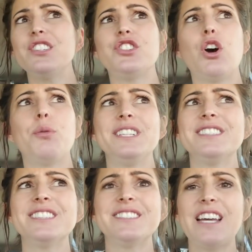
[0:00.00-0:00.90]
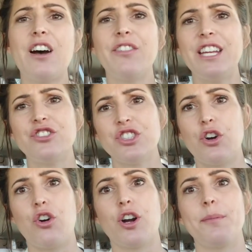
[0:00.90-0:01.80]
so I went to the Salvation
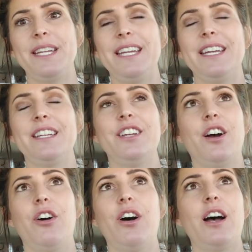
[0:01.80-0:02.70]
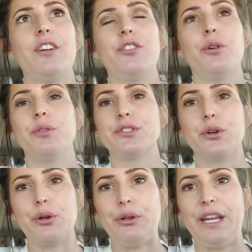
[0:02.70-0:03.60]
Army, and y'all, I don't know what's
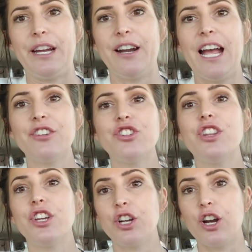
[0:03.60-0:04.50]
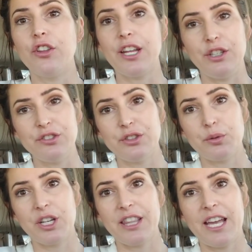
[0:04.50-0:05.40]
going on there. Actually, the girl that used to
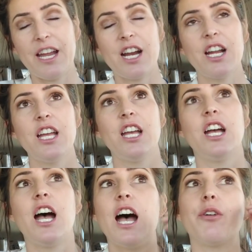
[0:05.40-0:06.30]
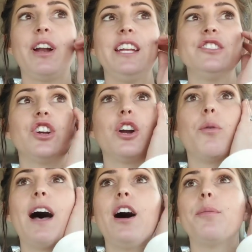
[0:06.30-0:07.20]
work there, I ran into her a
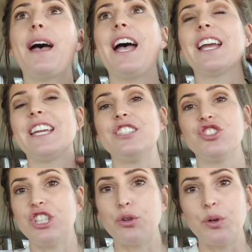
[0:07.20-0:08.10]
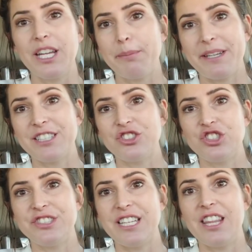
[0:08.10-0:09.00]
while back, and she quit because
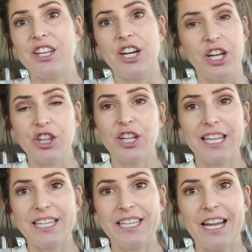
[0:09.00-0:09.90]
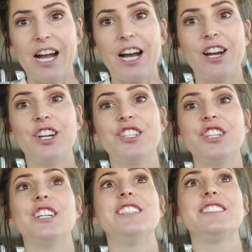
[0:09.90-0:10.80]
she said the other lady they hired
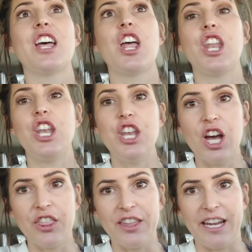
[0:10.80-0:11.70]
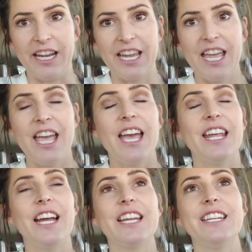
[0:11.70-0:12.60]
does nothing.
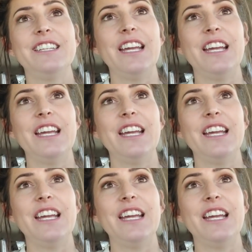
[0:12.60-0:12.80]
And I can